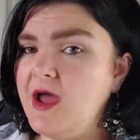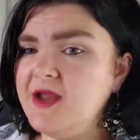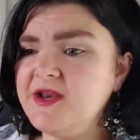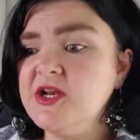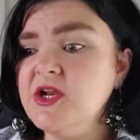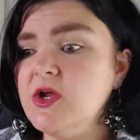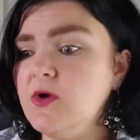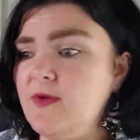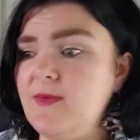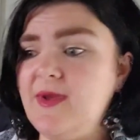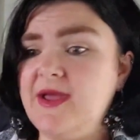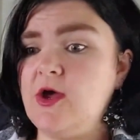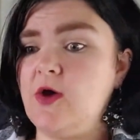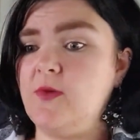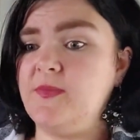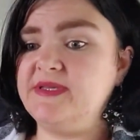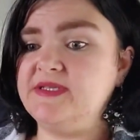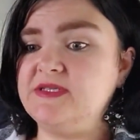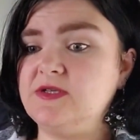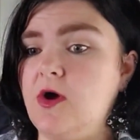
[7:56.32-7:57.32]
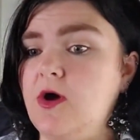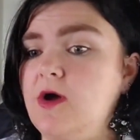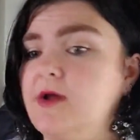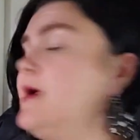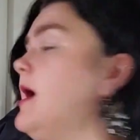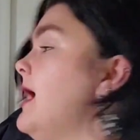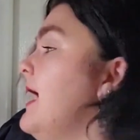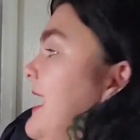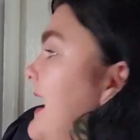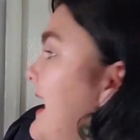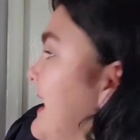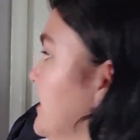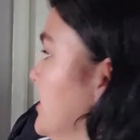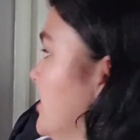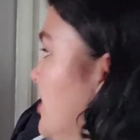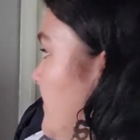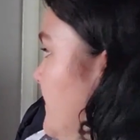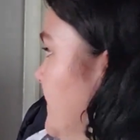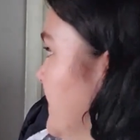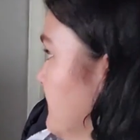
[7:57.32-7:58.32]
I don't know where my copy's gone. I had
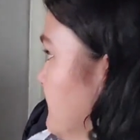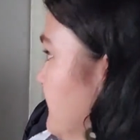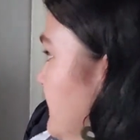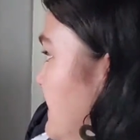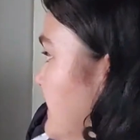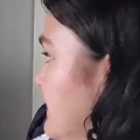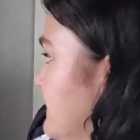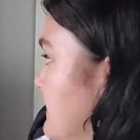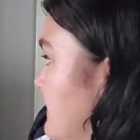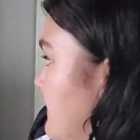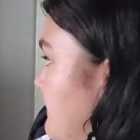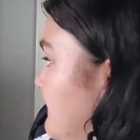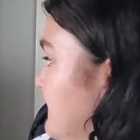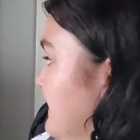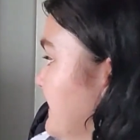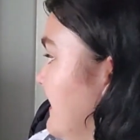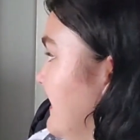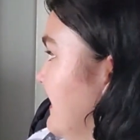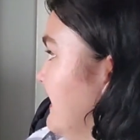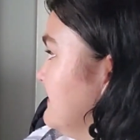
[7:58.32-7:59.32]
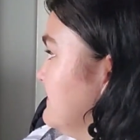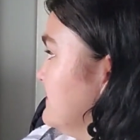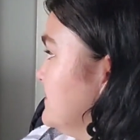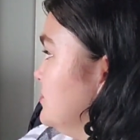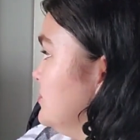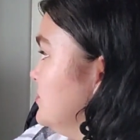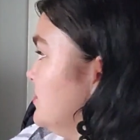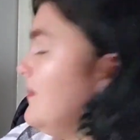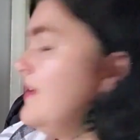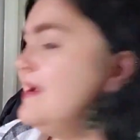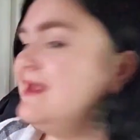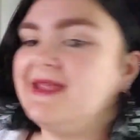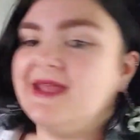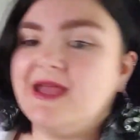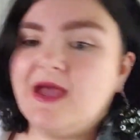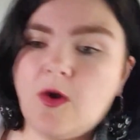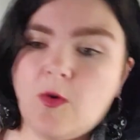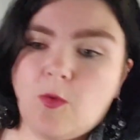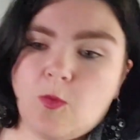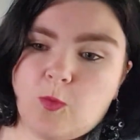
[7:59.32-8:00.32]
a copy of it, but I have no
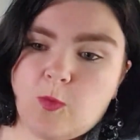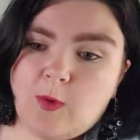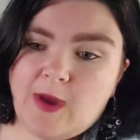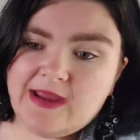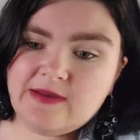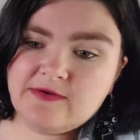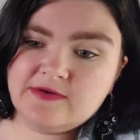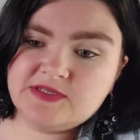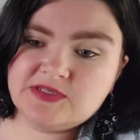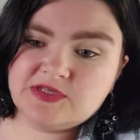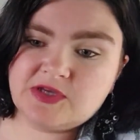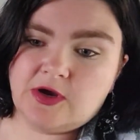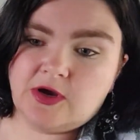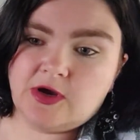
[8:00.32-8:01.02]
idea where it's